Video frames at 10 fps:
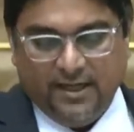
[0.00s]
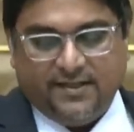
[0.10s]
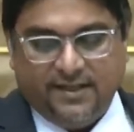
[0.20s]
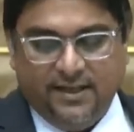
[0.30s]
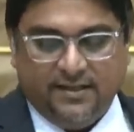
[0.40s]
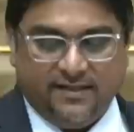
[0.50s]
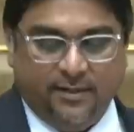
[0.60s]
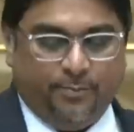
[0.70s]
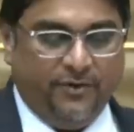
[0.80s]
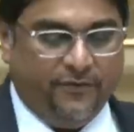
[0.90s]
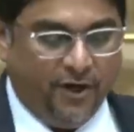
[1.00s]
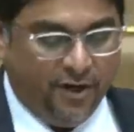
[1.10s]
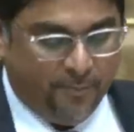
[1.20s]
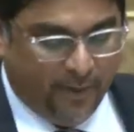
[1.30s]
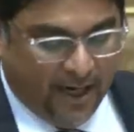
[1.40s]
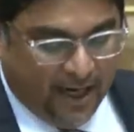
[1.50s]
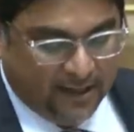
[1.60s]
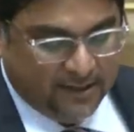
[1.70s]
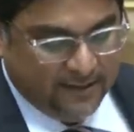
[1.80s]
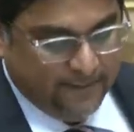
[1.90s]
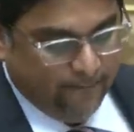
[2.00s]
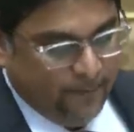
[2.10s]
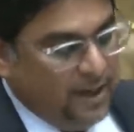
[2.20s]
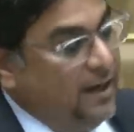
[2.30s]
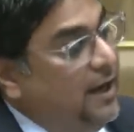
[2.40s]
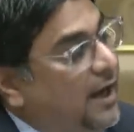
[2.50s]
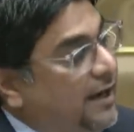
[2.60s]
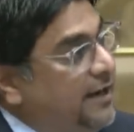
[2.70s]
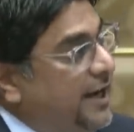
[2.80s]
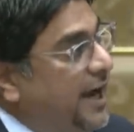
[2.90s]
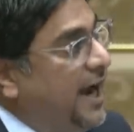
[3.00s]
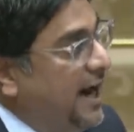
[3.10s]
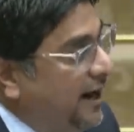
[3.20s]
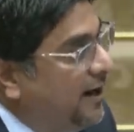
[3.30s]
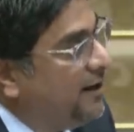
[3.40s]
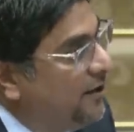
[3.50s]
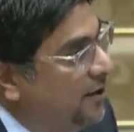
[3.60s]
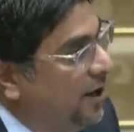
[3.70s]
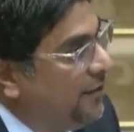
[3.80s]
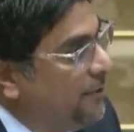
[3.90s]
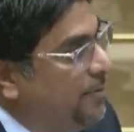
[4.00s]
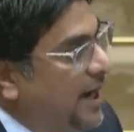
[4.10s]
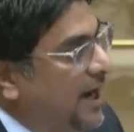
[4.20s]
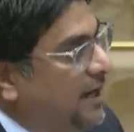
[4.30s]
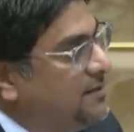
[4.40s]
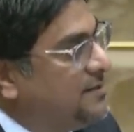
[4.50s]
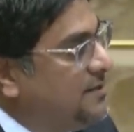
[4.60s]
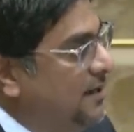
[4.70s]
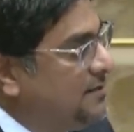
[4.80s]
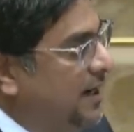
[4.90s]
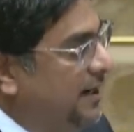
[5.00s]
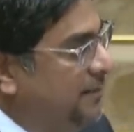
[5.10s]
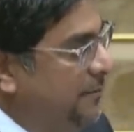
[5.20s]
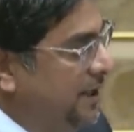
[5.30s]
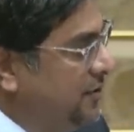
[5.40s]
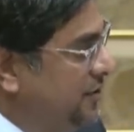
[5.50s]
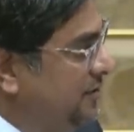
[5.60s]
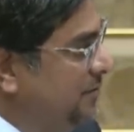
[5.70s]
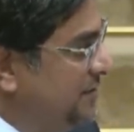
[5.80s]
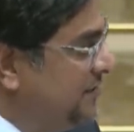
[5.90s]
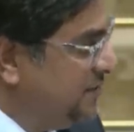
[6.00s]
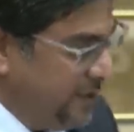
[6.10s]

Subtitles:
This is the preferred path. And there are other paths, as I had mentioned, Mr.